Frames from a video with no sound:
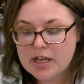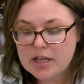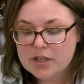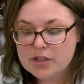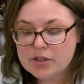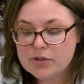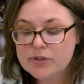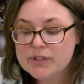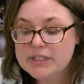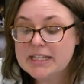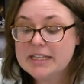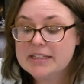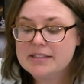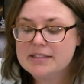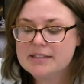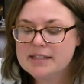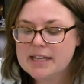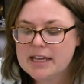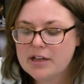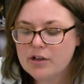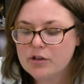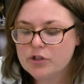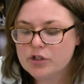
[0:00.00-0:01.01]
You see a
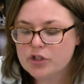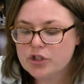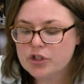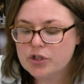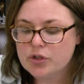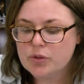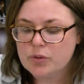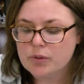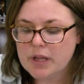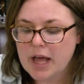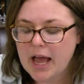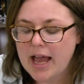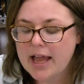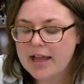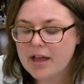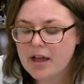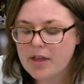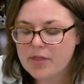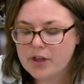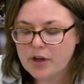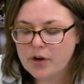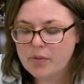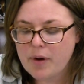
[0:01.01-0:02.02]
single shoe lying
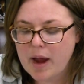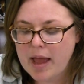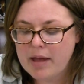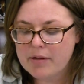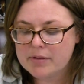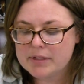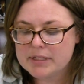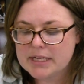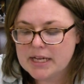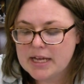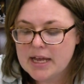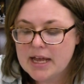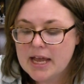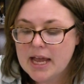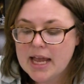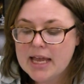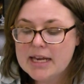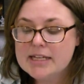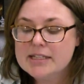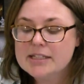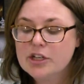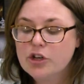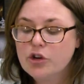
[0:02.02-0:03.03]
on the ground.
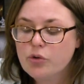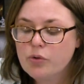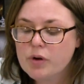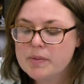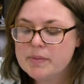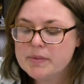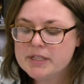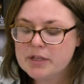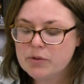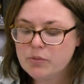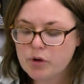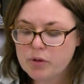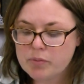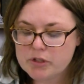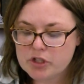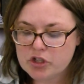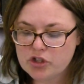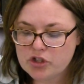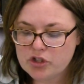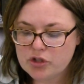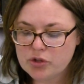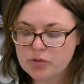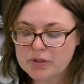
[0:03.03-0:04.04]
It is a crimson woman's
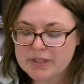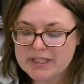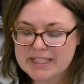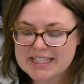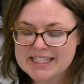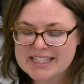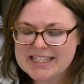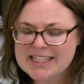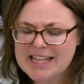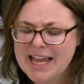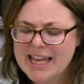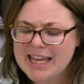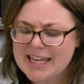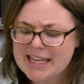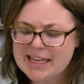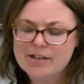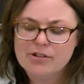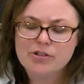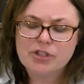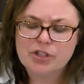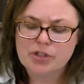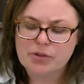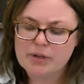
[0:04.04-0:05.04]
shoe with a slight
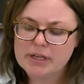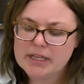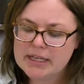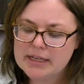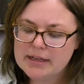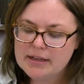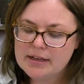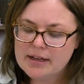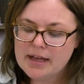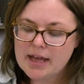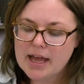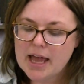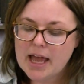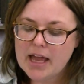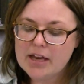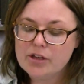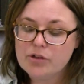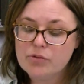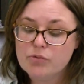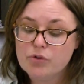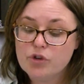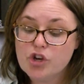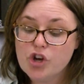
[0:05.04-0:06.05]
heel to it, and
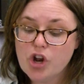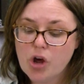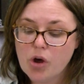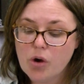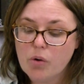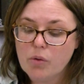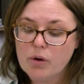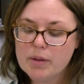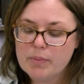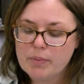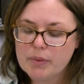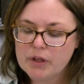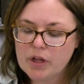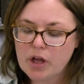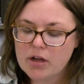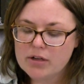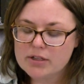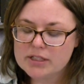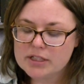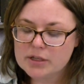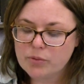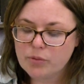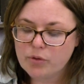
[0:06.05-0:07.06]
you know it
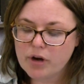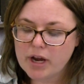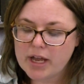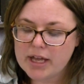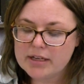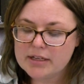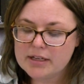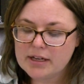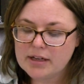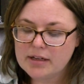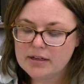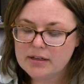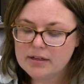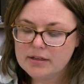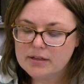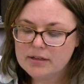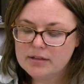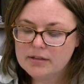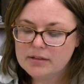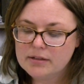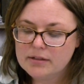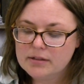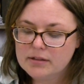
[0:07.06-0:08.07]
belongs to Miranda.
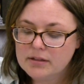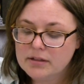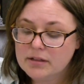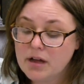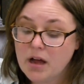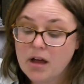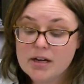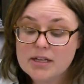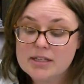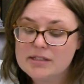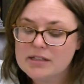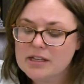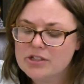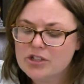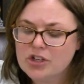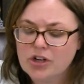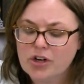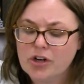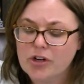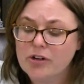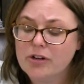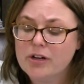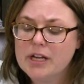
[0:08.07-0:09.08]
Gone in such a
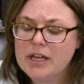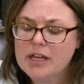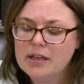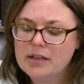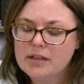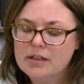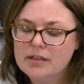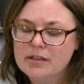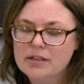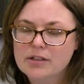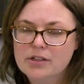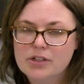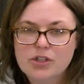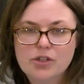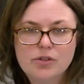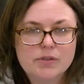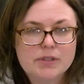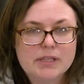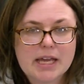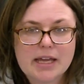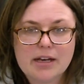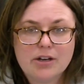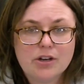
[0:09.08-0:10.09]
hurry, you
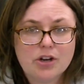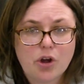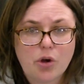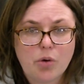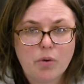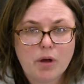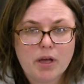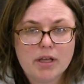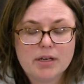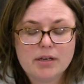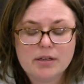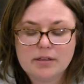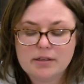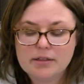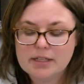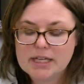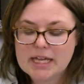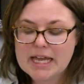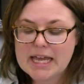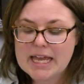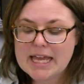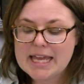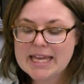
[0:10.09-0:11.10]
say to no one.
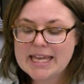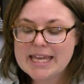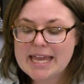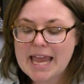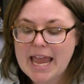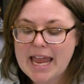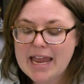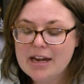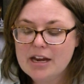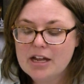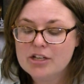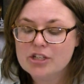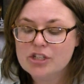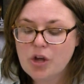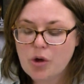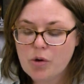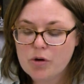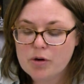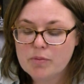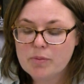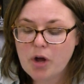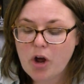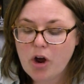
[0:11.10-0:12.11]
Gain a
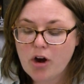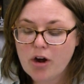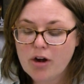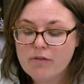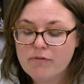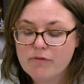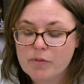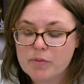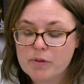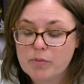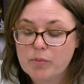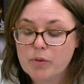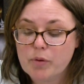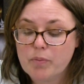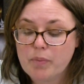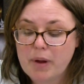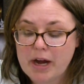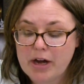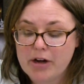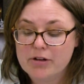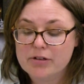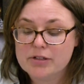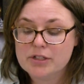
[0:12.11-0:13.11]
totem card from the
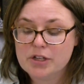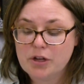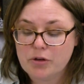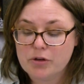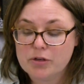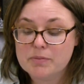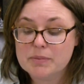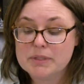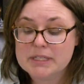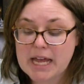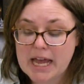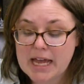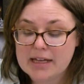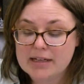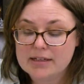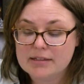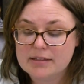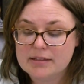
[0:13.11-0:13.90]
prepared totem deck.